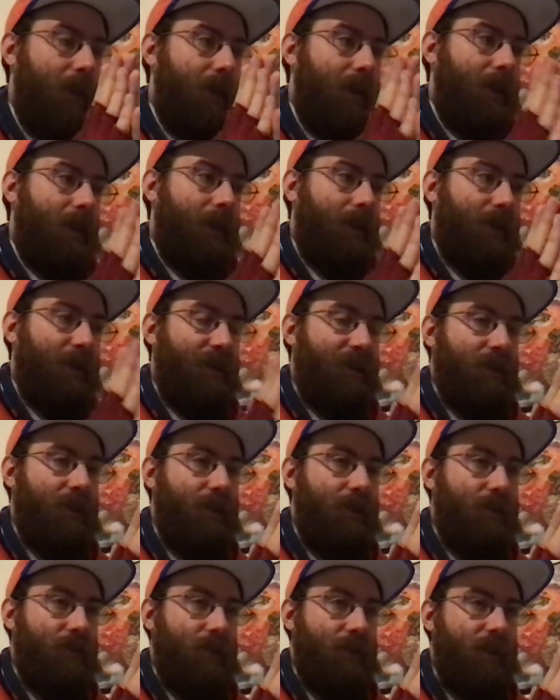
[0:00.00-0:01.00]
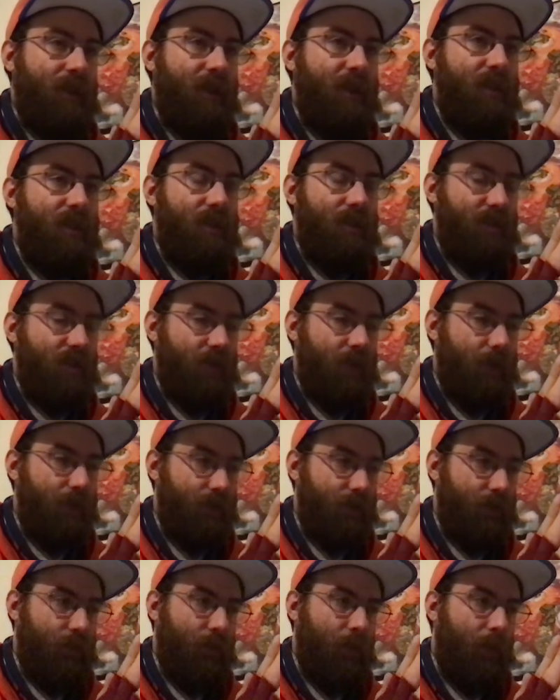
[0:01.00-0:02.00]
hey, I think the legacy of this house
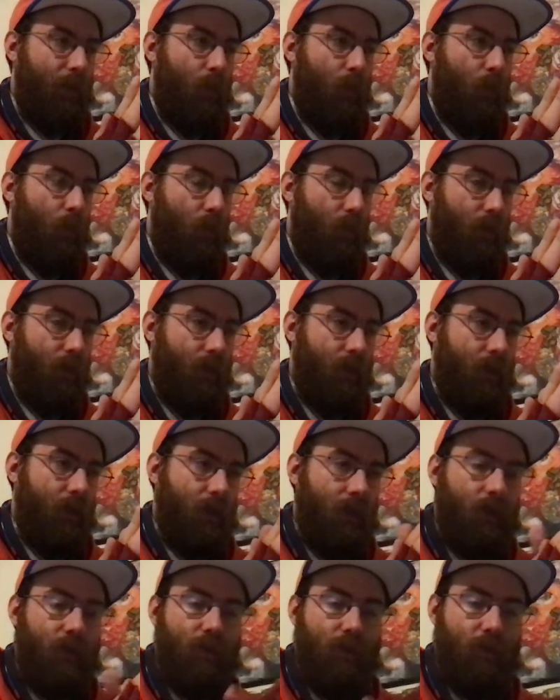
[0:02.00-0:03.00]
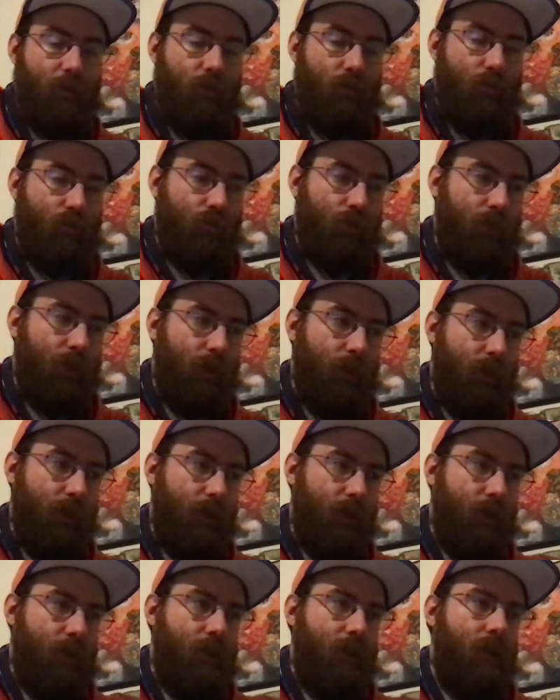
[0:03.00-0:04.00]
is going to be more than some
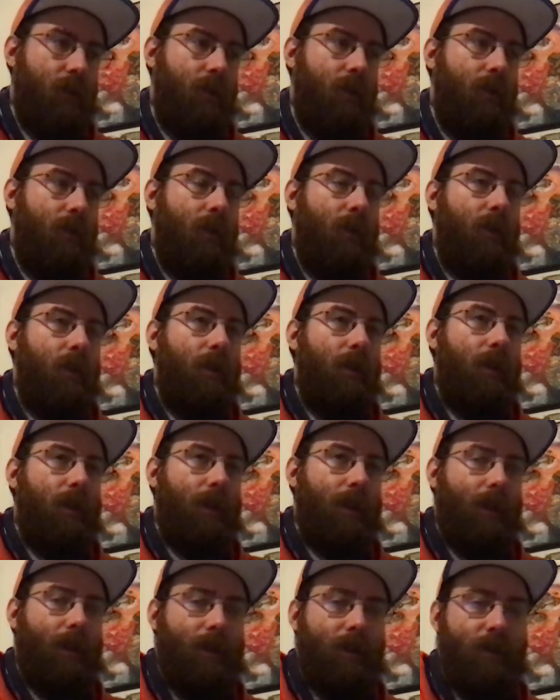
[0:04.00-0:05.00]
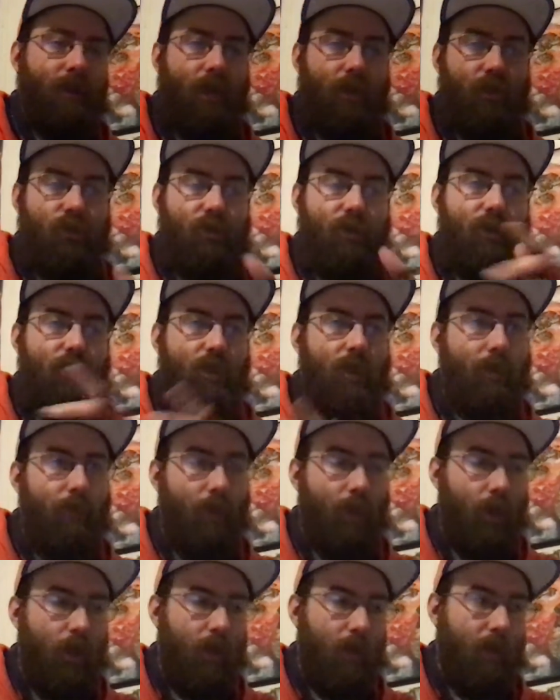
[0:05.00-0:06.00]
trees. And the texturing does not
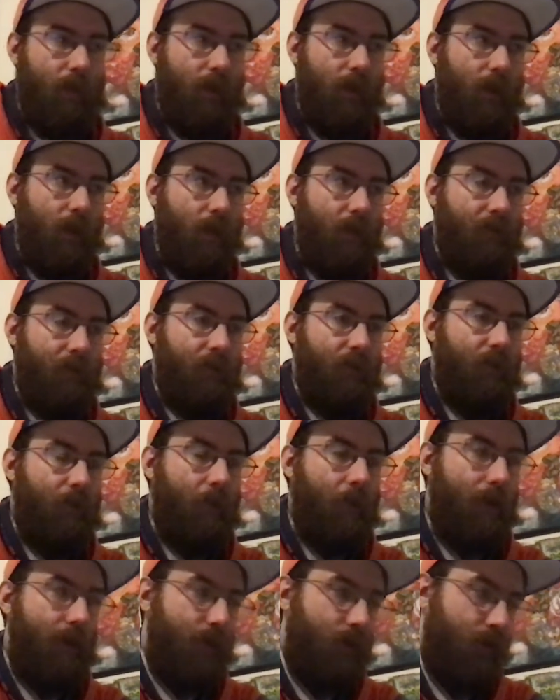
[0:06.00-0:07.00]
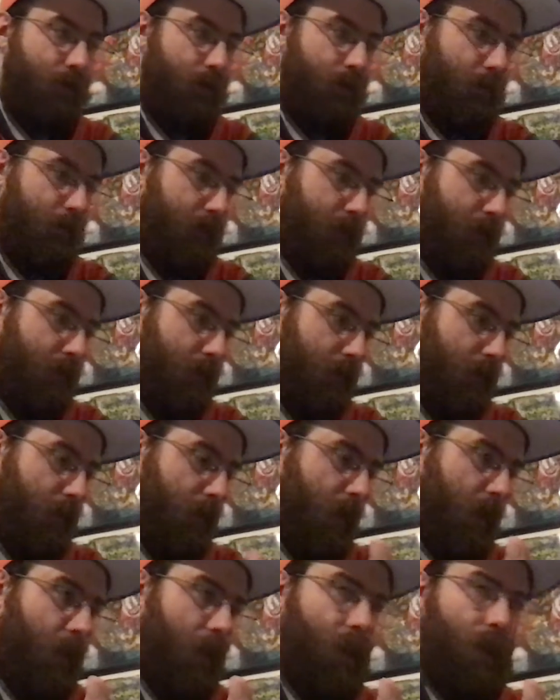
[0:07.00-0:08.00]
bother me. Friendly reminder,
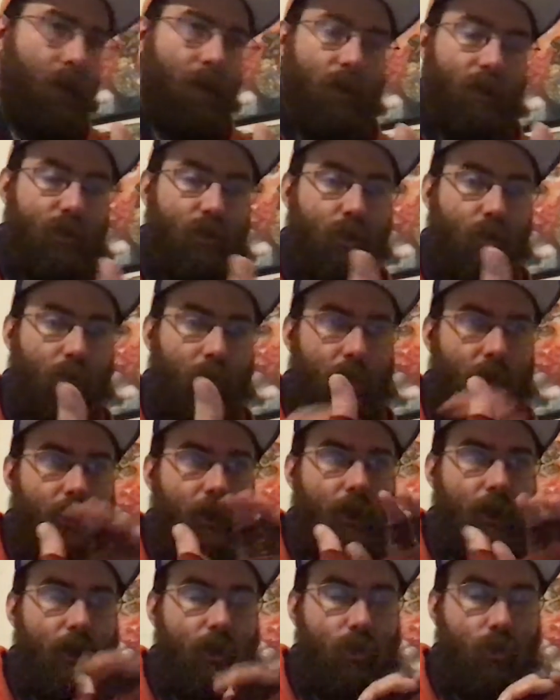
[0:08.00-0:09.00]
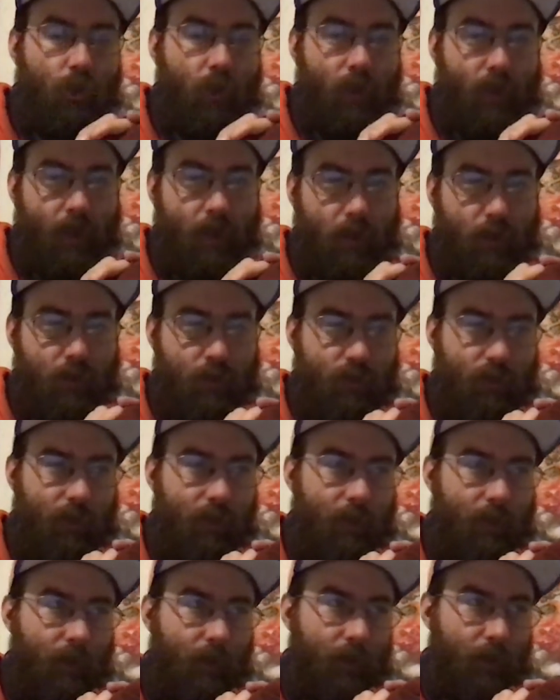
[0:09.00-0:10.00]
I still play and enjoy games
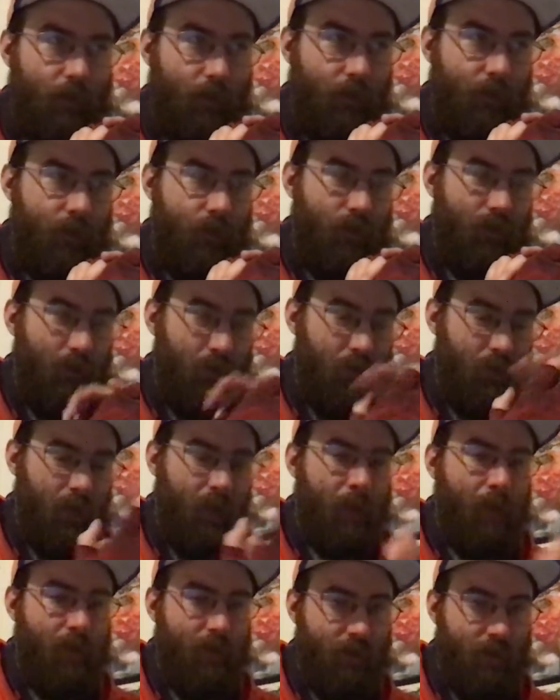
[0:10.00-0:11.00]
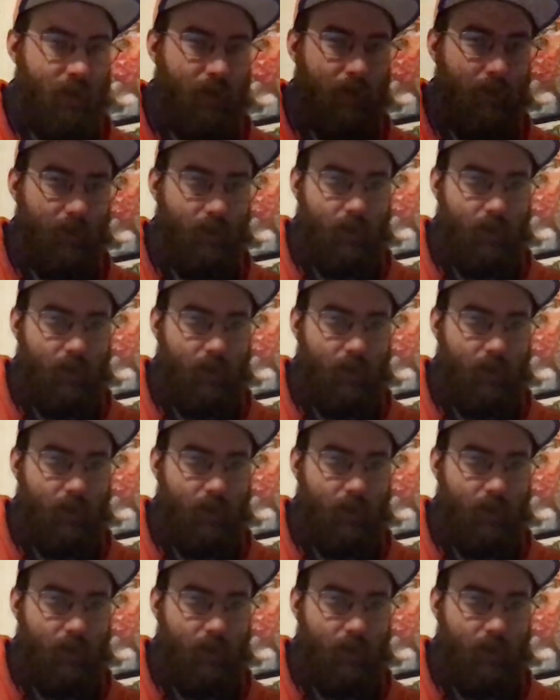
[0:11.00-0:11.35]
from early years of these was 8-bit and 16-bit